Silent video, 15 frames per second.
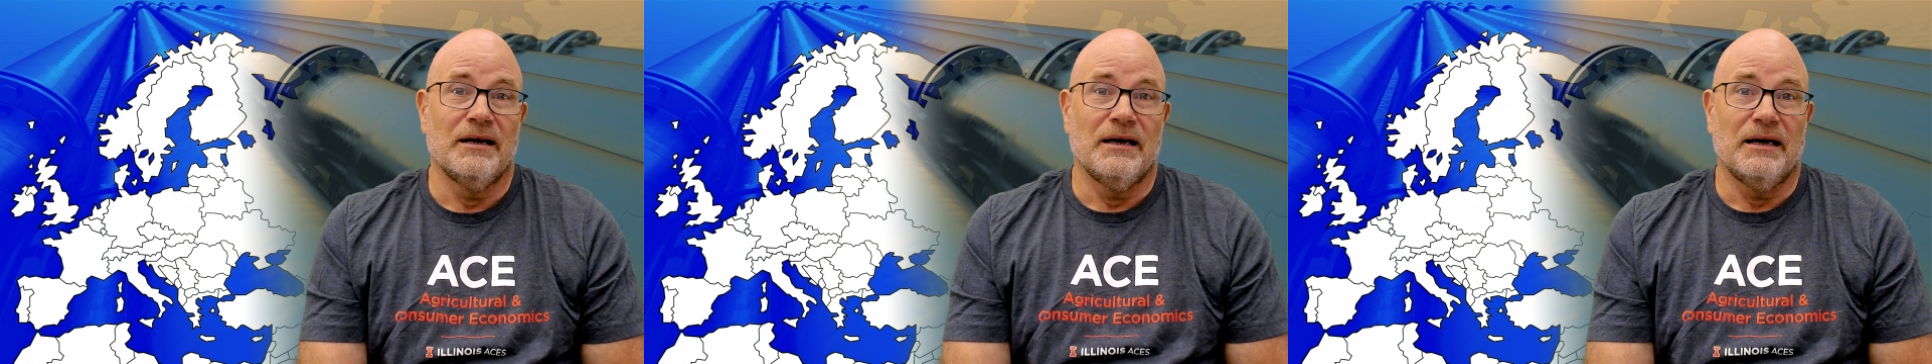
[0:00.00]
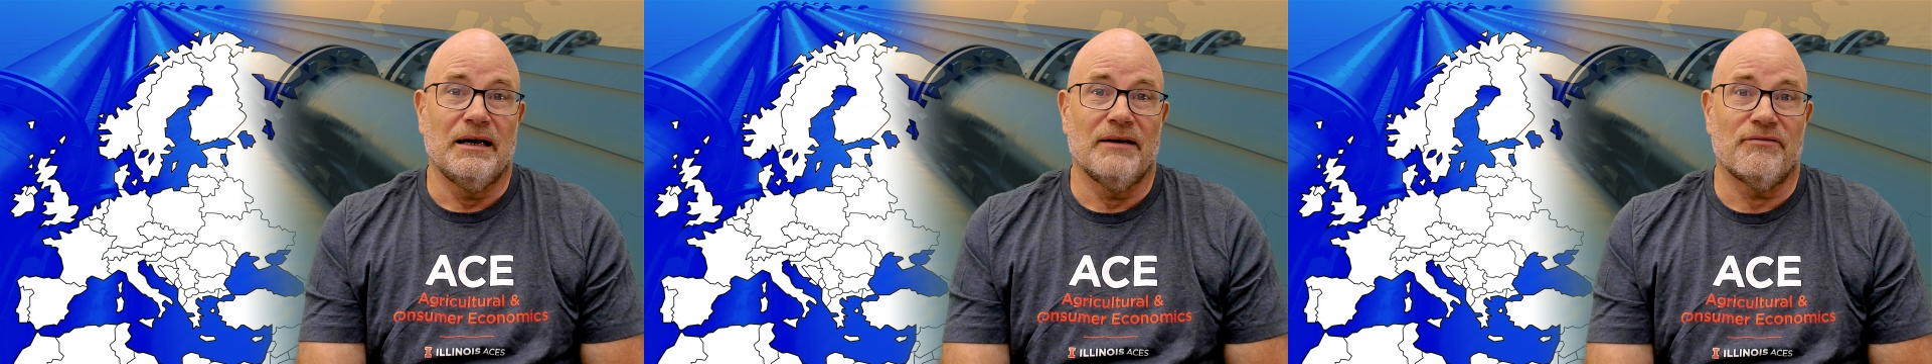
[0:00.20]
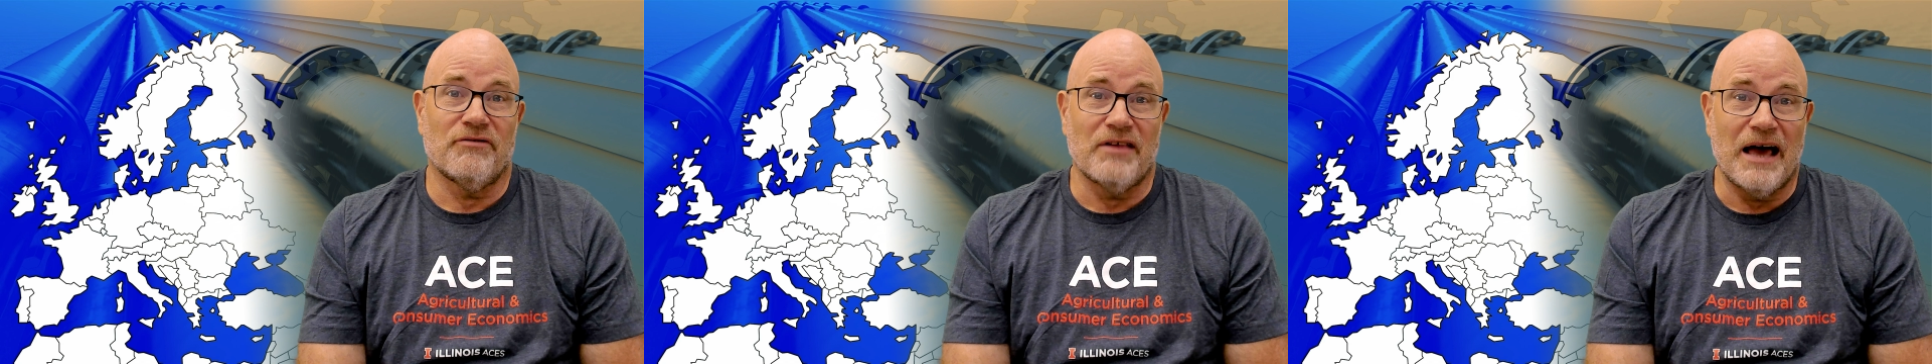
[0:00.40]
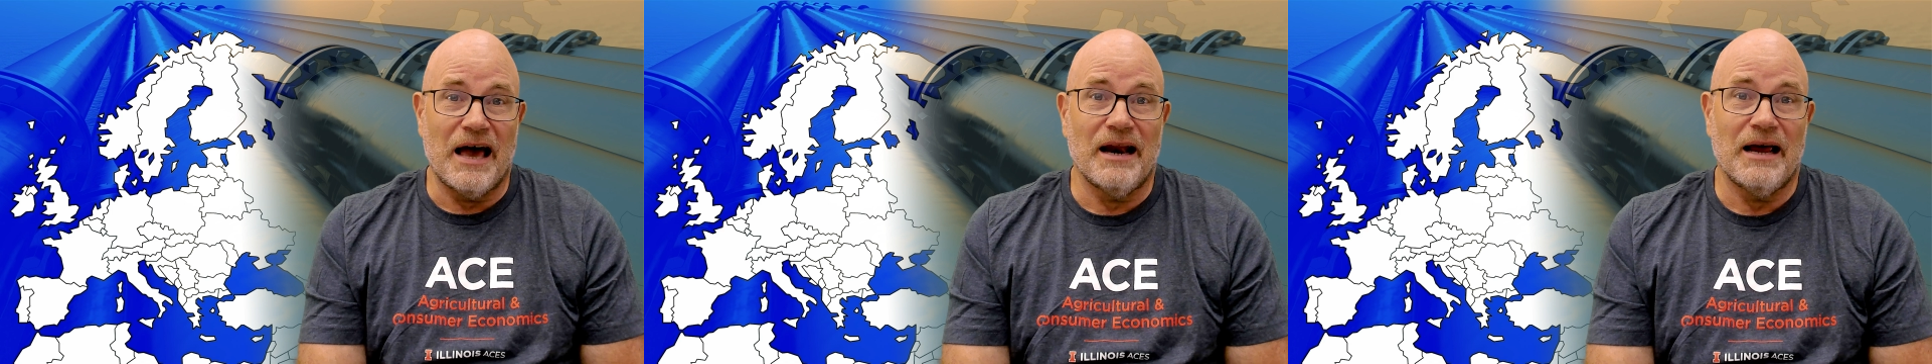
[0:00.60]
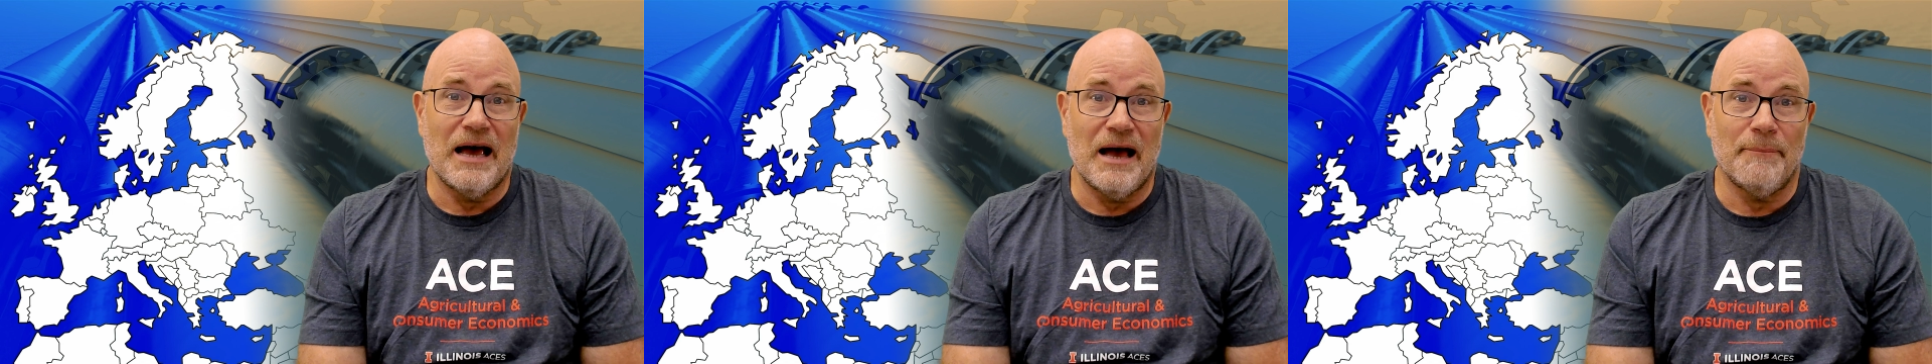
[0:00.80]
If
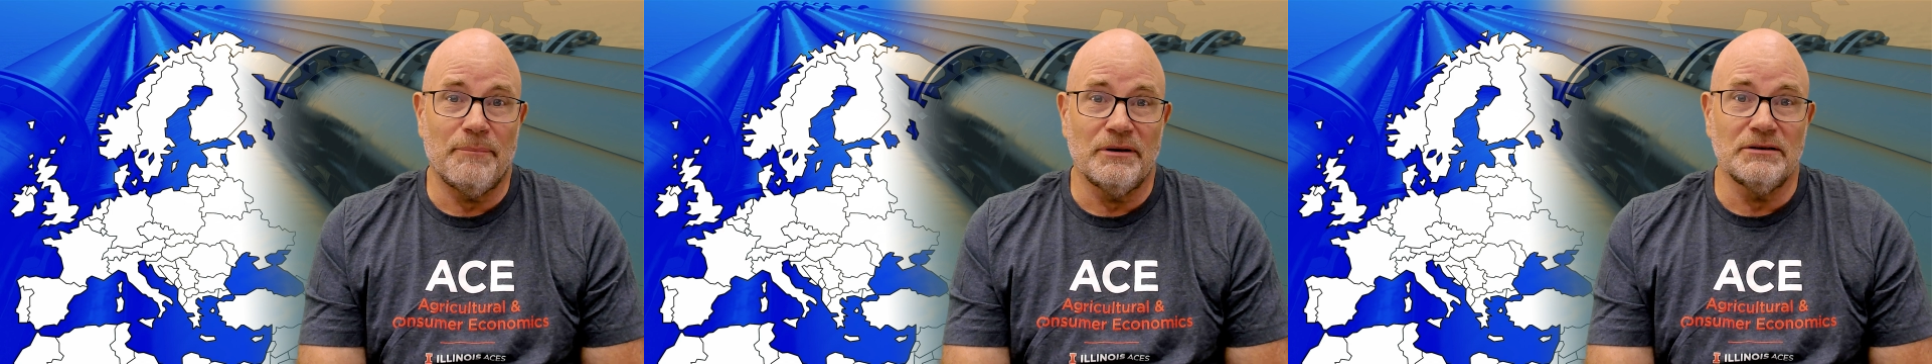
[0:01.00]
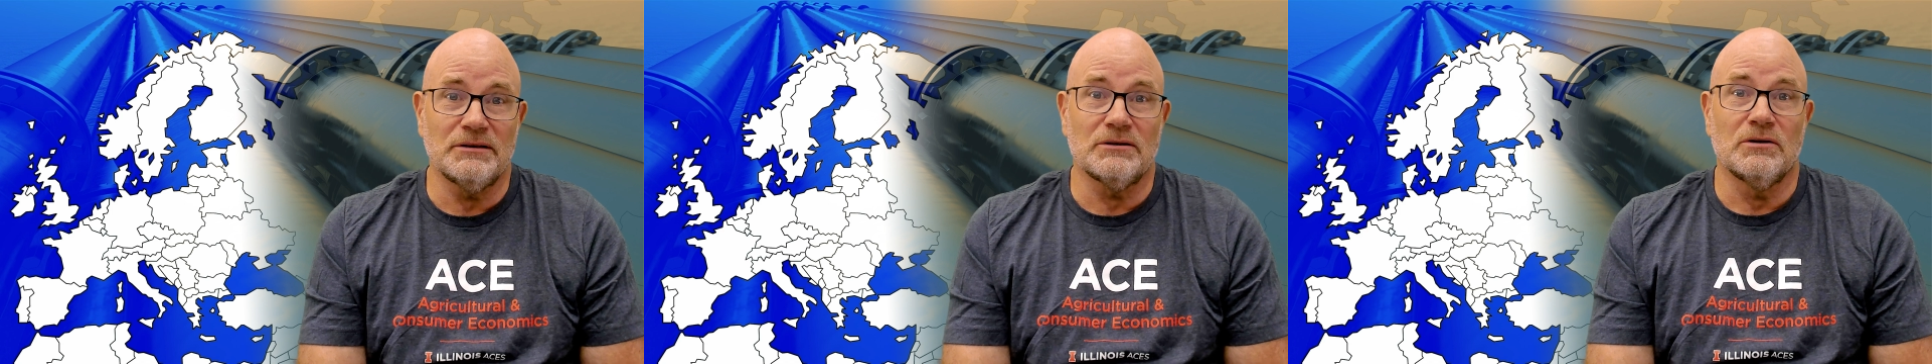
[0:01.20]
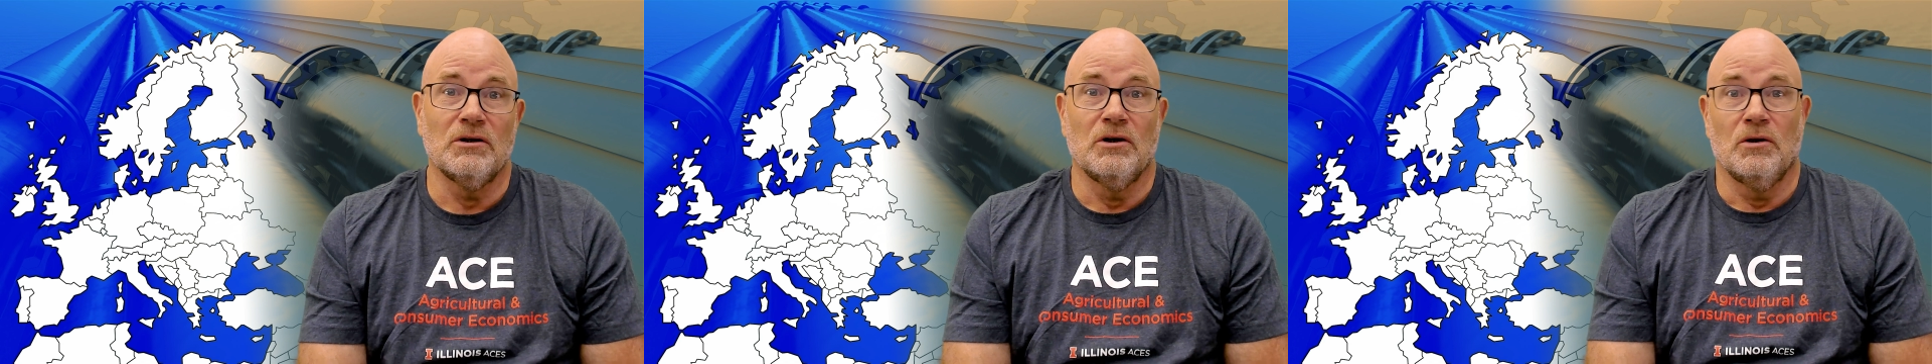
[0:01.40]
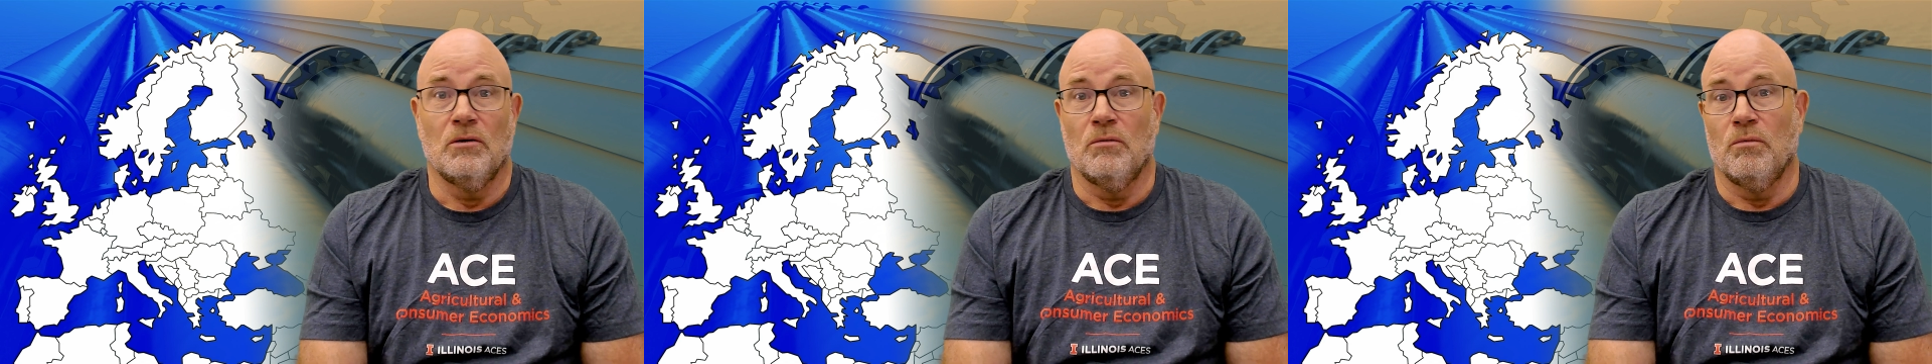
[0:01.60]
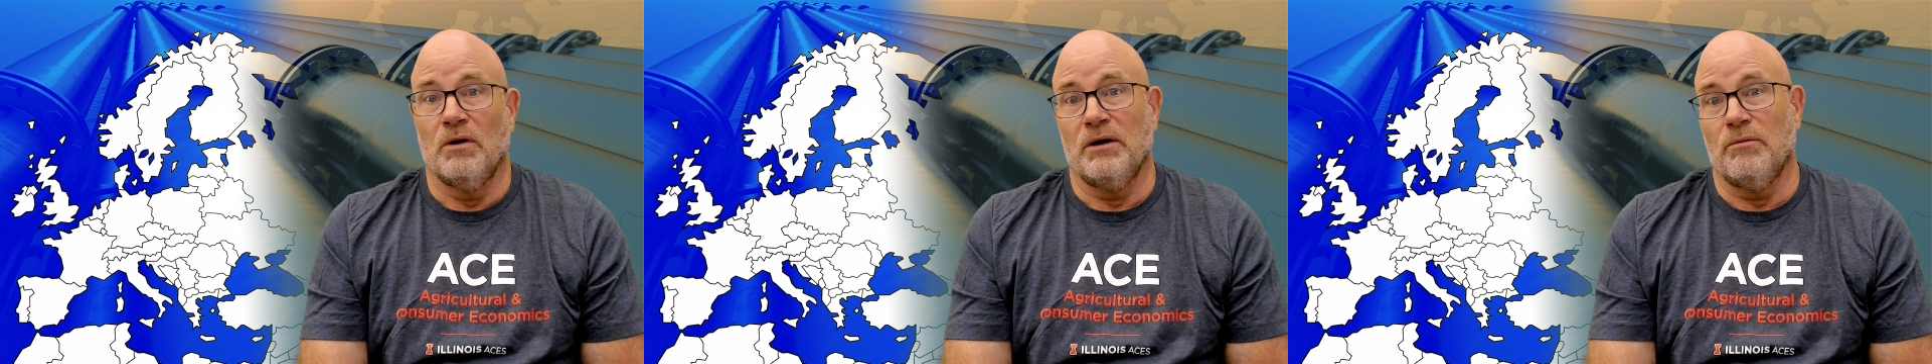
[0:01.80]
that happens, we